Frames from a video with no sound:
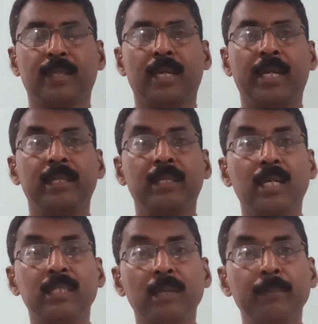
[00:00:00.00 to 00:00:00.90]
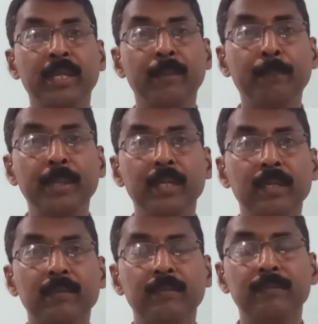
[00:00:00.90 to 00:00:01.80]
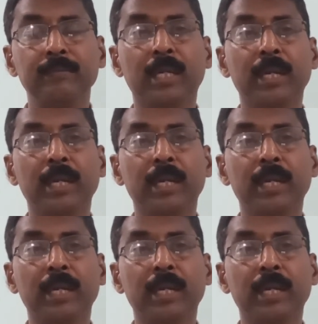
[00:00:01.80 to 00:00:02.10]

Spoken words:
and in cultural medium B, the